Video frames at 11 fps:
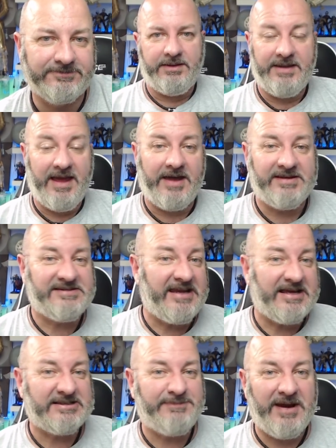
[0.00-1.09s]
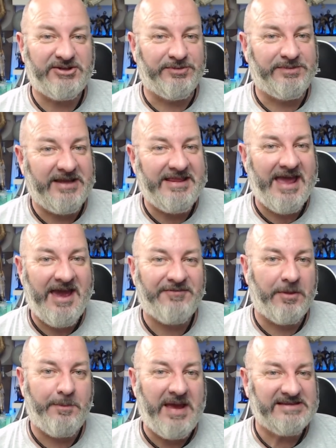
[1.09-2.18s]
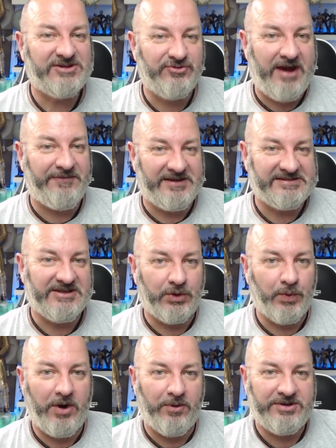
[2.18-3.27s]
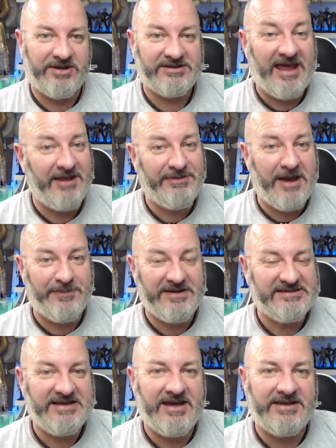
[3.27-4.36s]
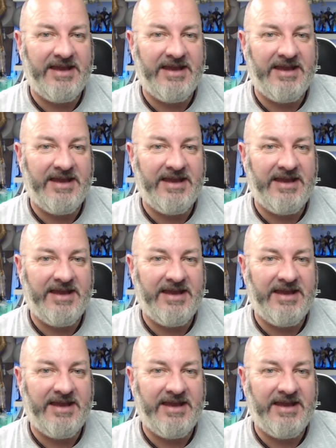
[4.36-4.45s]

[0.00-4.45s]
Now, the ZX Spectrum didn't have the best graphics in the world, let that be said.